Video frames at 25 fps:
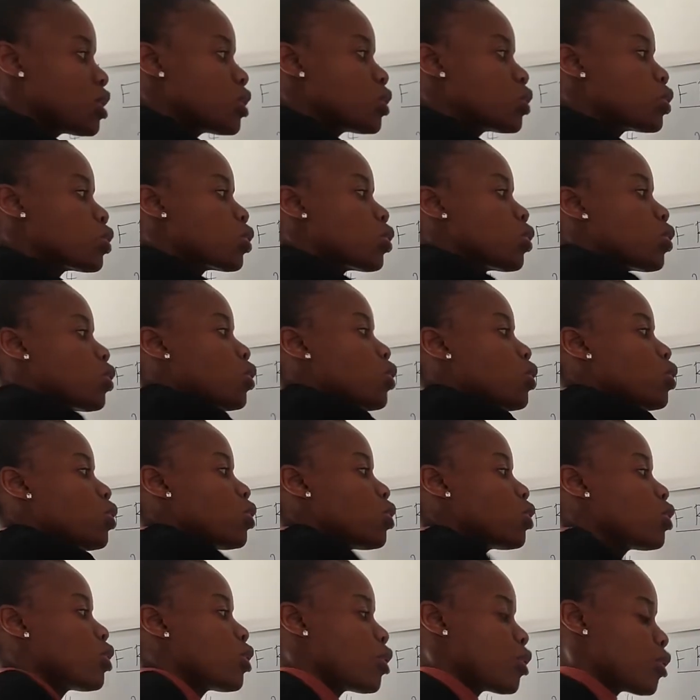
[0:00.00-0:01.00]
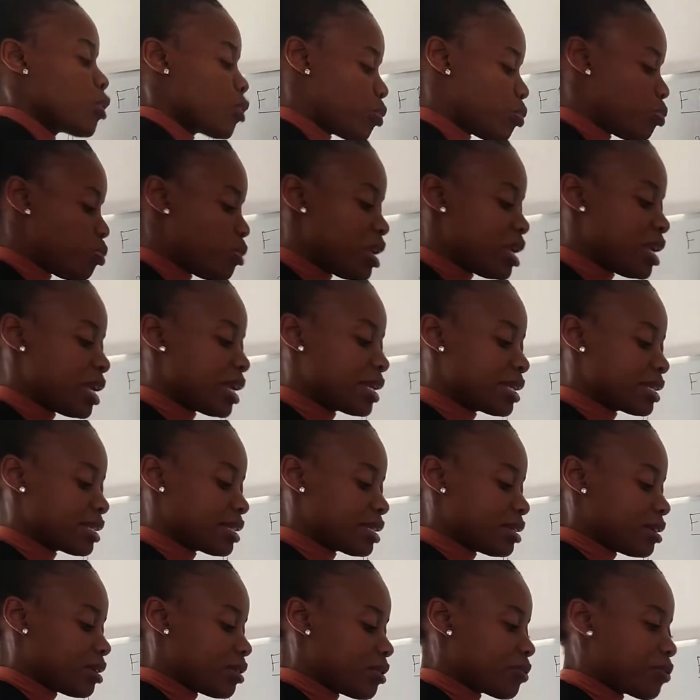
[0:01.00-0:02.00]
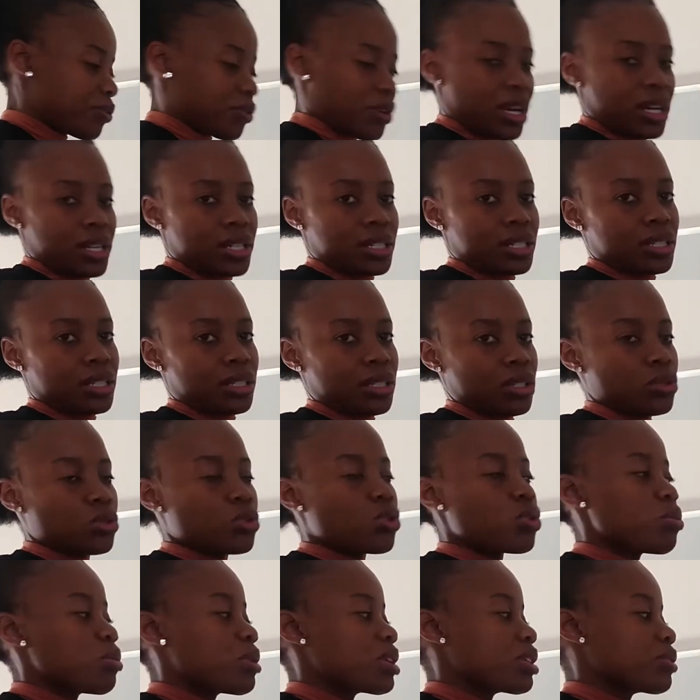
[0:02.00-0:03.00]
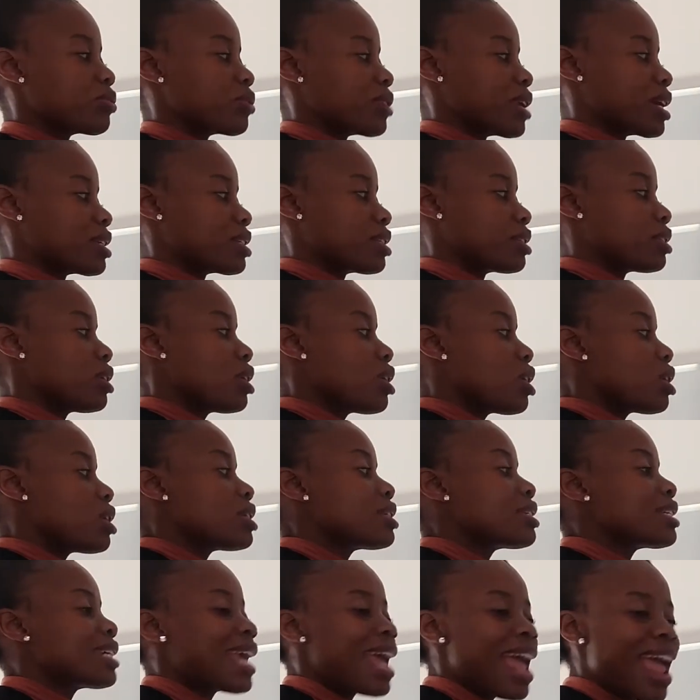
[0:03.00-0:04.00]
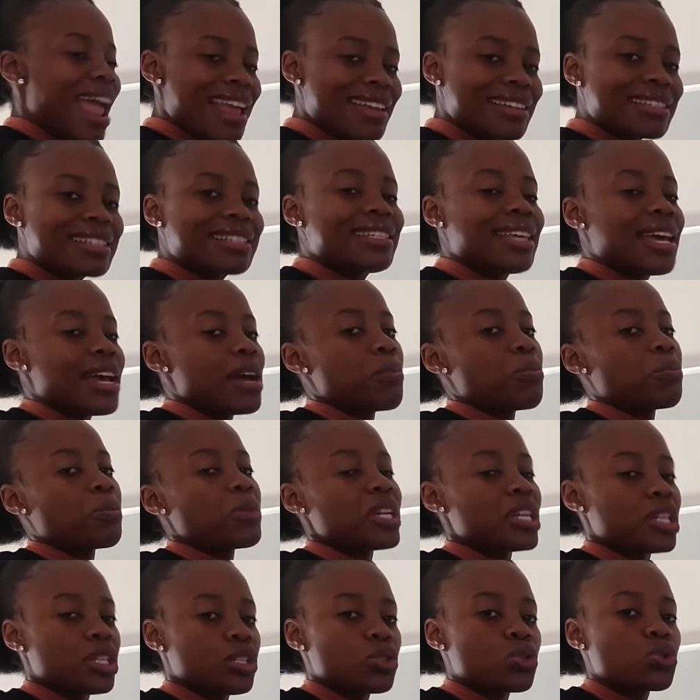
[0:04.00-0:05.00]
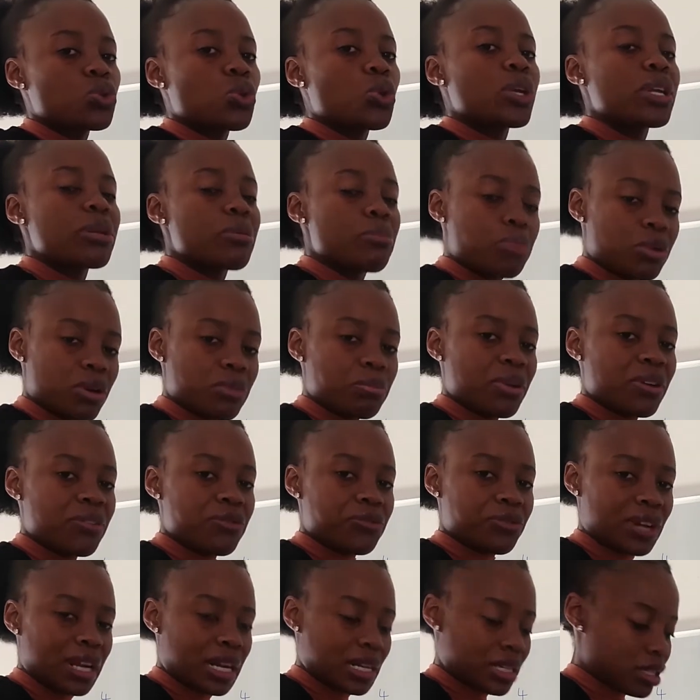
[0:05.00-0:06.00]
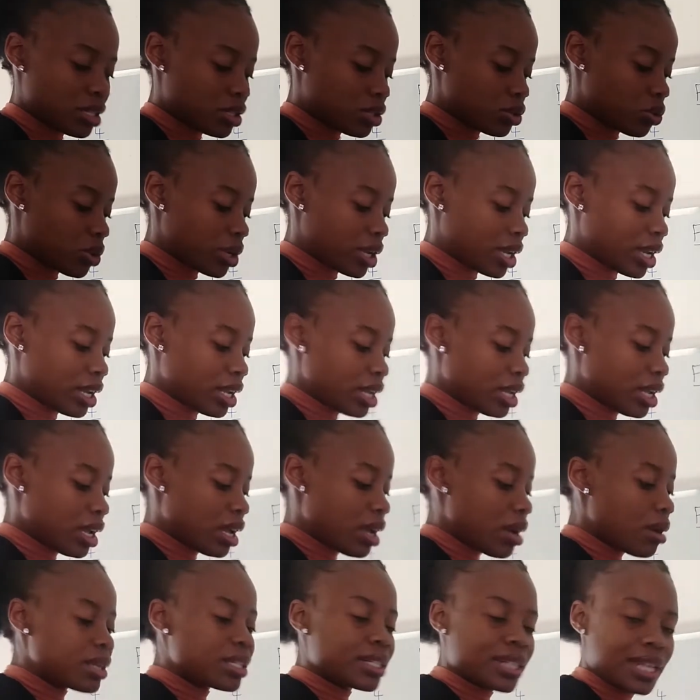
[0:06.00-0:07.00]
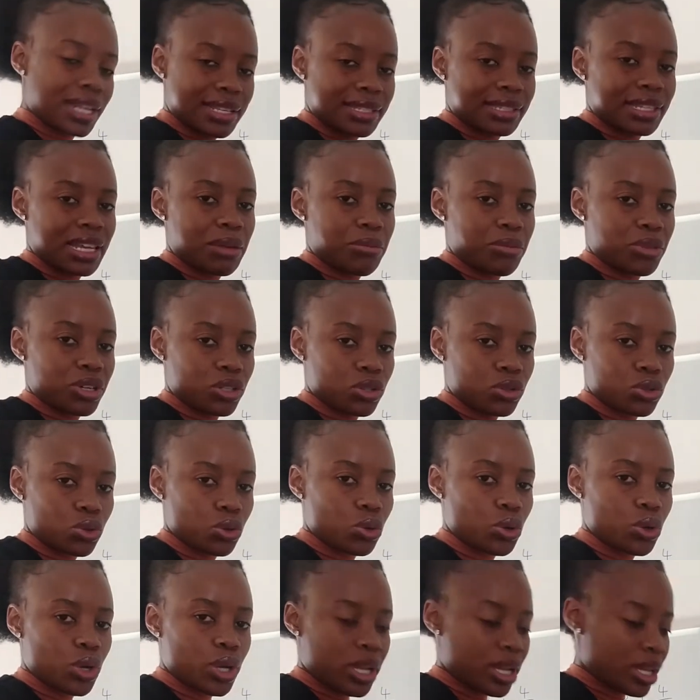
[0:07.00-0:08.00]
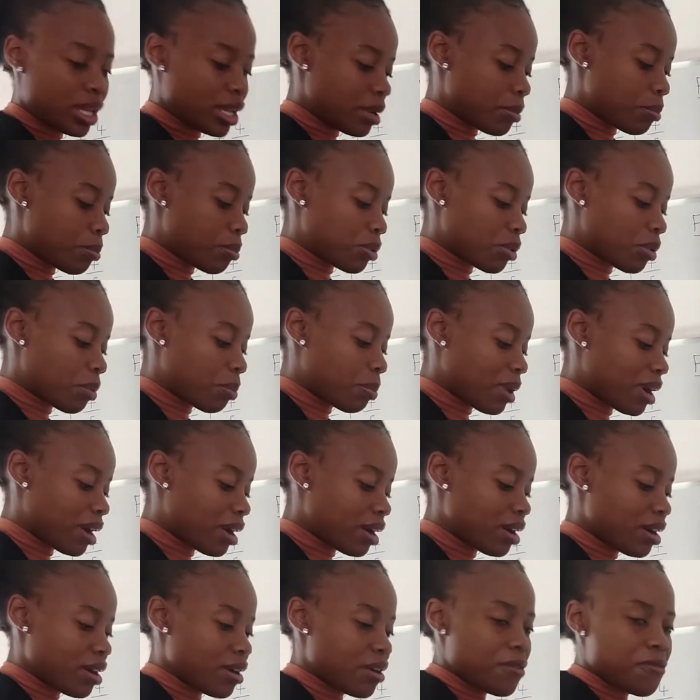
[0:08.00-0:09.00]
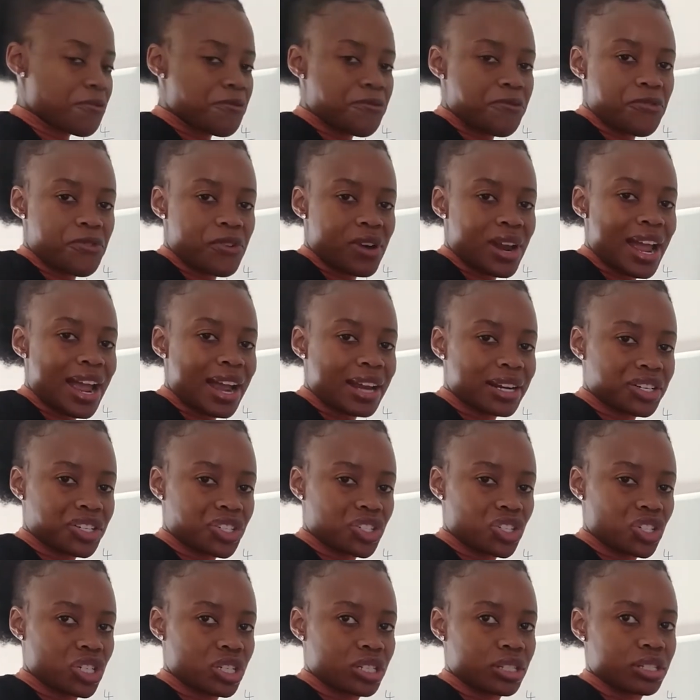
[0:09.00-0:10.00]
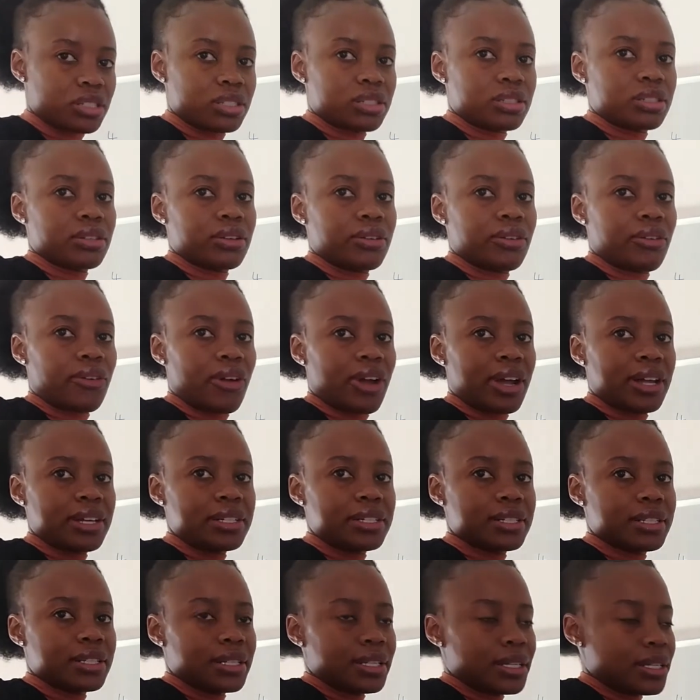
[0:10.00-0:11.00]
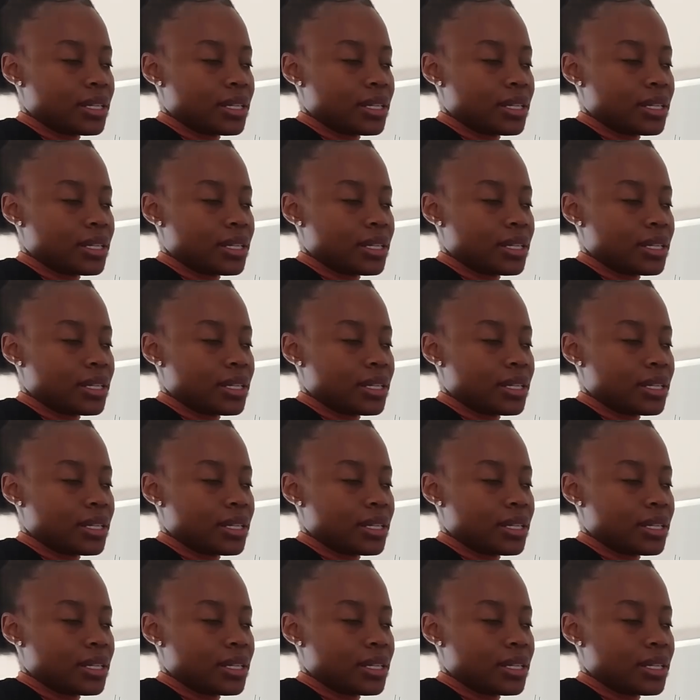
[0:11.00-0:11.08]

two mixed fractions. Change them into improper fractions, okay? Change them into improper fractions, right?